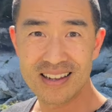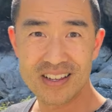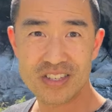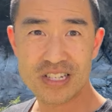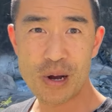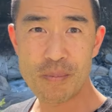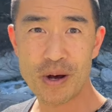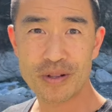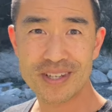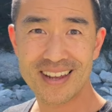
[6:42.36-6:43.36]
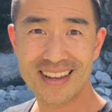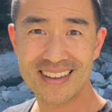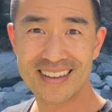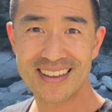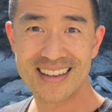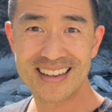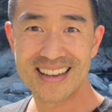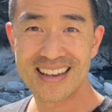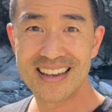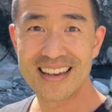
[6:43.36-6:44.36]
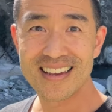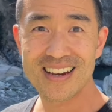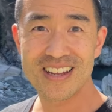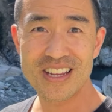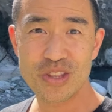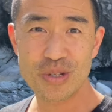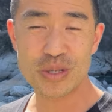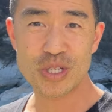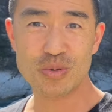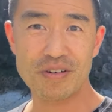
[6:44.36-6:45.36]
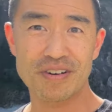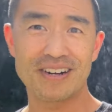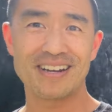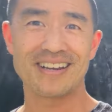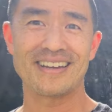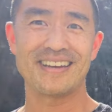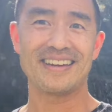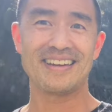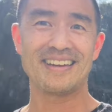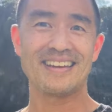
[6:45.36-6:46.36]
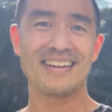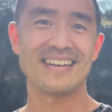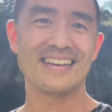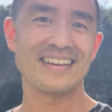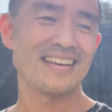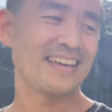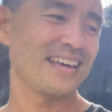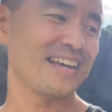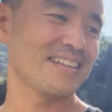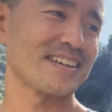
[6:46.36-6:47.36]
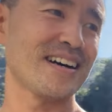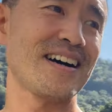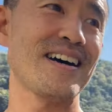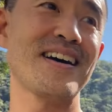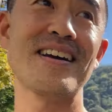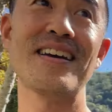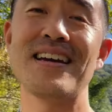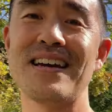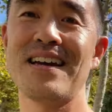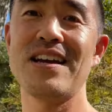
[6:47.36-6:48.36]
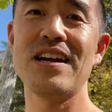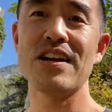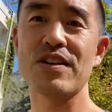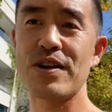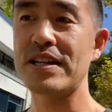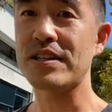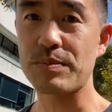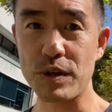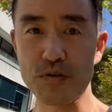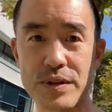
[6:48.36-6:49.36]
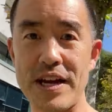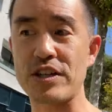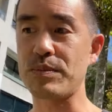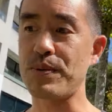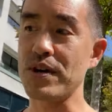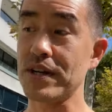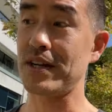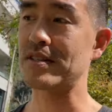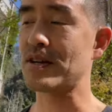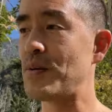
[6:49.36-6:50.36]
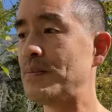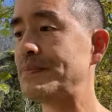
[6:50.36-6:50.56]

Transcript: snowmelt, cutting through this river and creating this beautiful national park. So